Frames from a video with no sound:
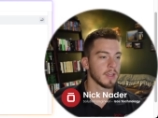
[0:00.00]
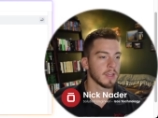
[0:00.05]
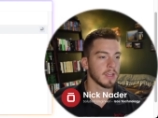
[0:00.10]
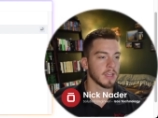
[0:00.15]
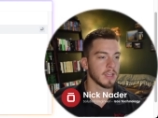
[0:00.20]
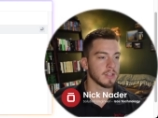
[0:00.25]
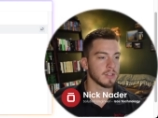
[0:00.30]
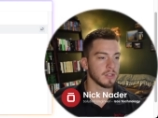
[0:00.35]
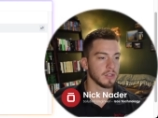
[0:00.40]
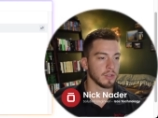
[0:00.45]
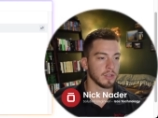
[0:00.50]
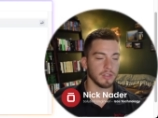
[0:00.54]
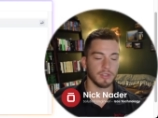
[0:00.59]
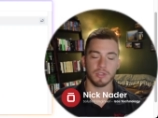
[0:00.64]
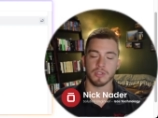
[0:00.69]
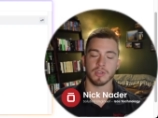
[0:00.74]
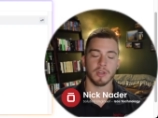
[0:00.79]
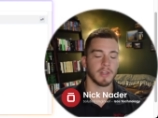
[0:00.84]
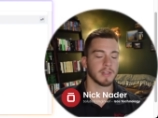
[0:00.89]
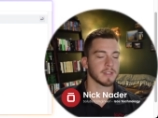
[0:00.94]
is you can
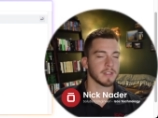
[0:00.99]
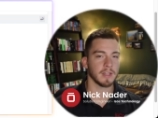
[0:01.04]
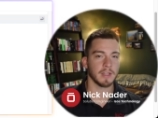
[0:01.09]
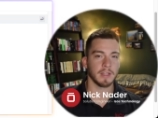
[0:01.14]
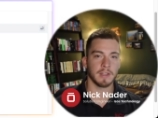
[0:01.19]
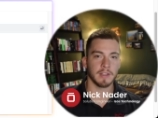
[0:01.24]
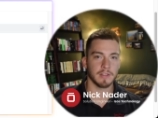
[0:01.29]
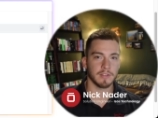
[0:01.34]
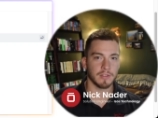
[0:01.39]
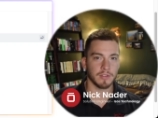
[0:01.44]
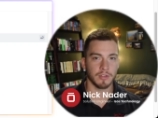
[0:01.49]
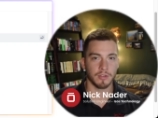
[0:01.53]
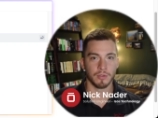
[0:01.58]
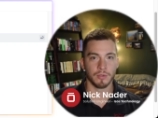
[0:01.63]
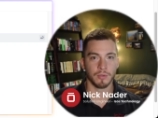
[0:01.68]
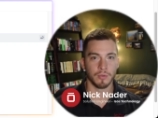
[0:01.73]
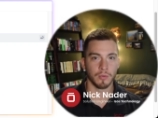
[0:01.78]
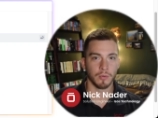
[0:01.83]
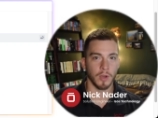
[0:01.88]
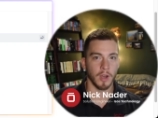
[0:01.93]
translate it
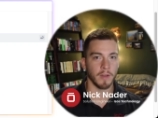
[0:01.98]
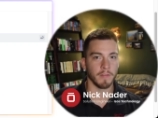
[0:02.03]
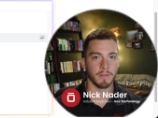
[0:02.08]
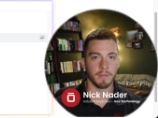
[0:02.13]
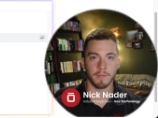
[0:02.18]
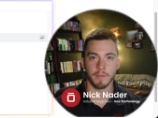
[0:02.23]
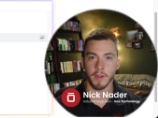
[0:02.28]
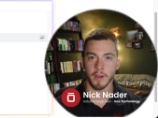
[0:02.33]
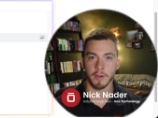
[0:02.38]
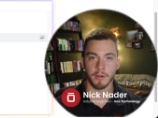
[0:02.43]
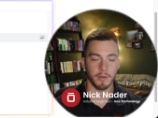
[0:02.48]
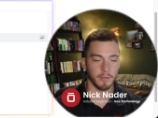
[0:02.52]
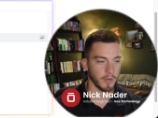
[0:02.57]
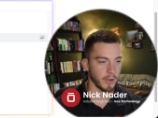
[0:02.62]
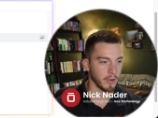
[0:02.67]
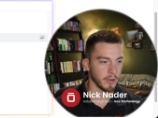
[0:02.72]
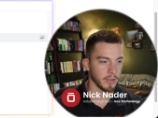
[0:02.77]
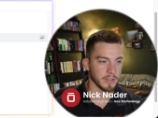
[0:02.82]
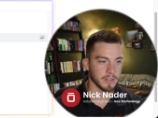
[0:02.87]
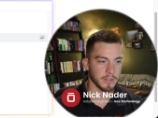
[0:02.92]
to a ver-
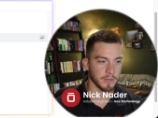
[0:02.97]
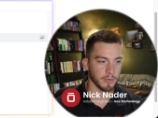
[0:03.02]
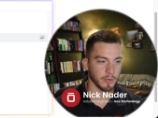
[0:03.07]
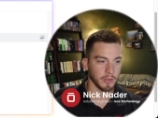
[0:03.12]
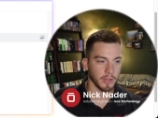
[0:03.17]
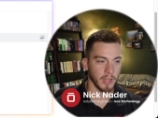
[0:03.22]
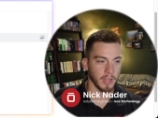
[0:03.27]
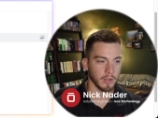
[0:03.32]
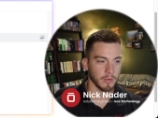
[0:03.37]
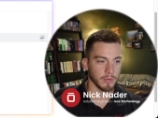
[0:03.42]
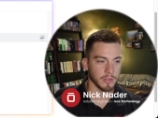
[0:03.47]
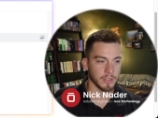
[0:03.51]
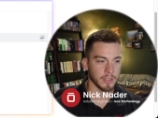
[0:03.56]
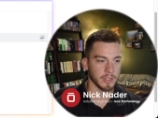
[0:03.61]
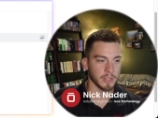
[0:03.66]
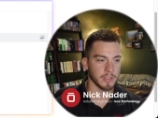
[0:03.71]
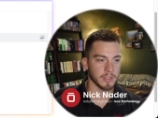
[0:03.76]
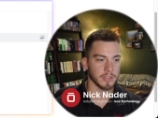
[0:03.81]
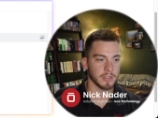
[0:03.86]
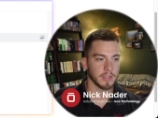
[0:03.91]
various different
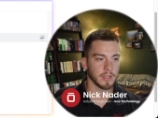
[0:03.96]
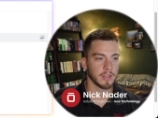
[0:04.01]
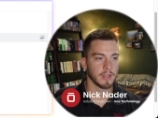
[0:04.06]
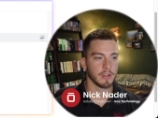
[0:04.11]
languages